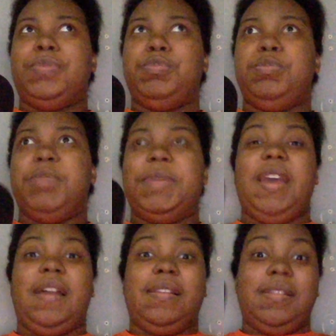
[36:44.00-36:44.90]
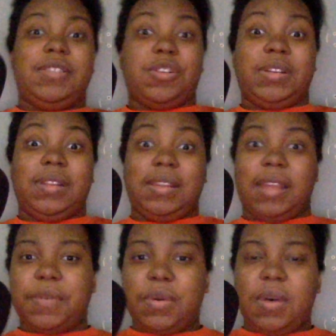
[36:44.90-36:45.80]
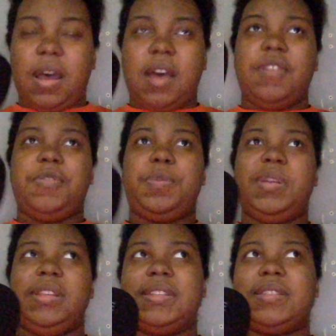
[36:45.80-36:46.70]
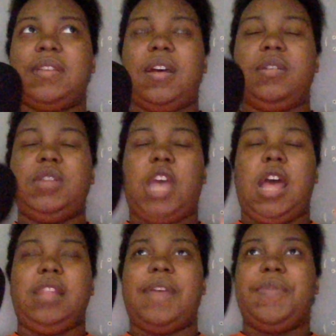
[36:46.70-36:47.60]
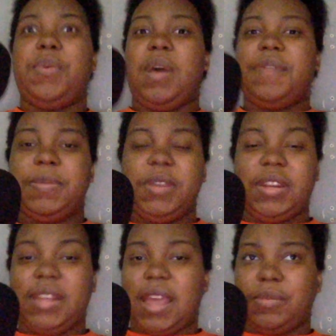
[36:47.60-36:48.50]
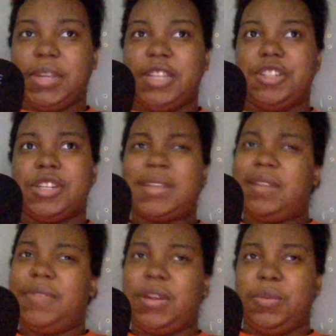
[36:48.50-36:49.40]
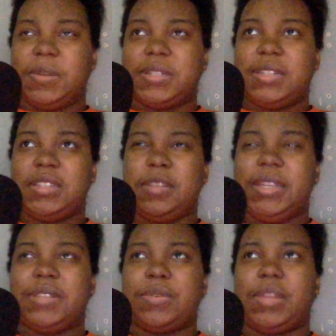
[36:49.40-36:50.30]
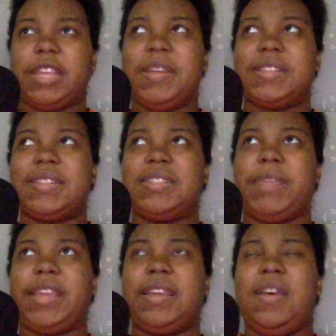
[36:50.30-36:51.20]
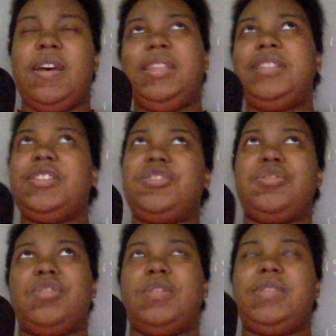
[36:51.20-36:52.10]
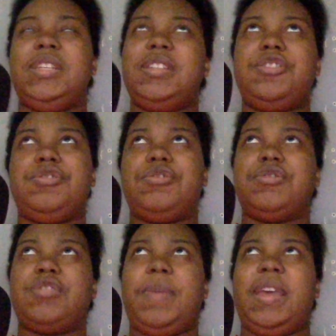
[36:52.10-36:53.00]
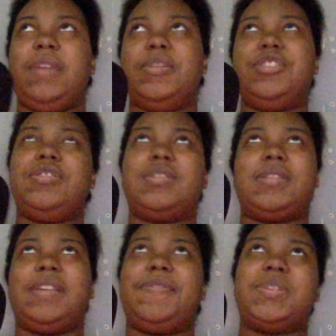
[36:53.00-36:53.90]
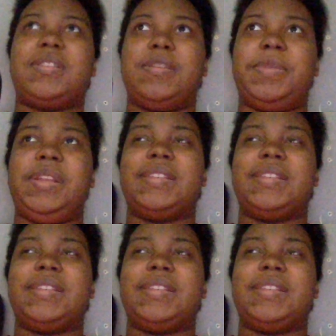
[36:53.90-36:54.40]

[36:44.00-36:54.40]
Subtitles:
maybe a certain level of police, a level of community outrage is kind of unwarranted to the police, or like makes it seem like these issues are so big we shouldn't just like focus on the police.